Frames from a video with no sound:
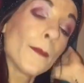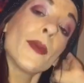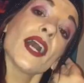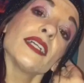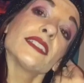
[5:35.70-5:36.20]

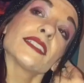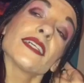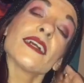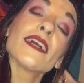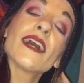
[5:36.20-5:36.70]
But
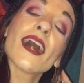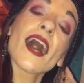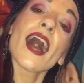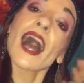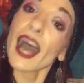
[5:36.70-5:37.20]

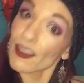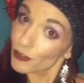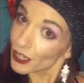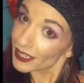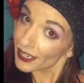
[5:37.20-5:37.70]
have
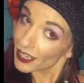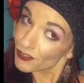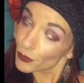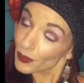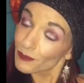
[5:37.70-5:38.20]
a great night,
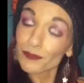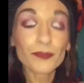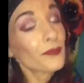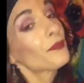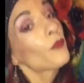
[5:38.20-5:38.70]
everyone.
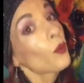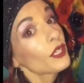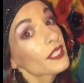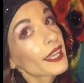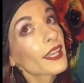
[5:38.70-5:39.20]

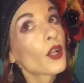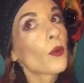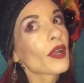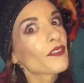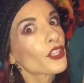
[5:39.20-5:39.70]
Or day,
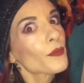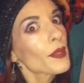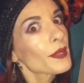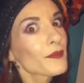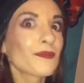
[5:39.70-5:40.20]
wherever you
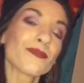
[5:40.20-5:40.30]
may be.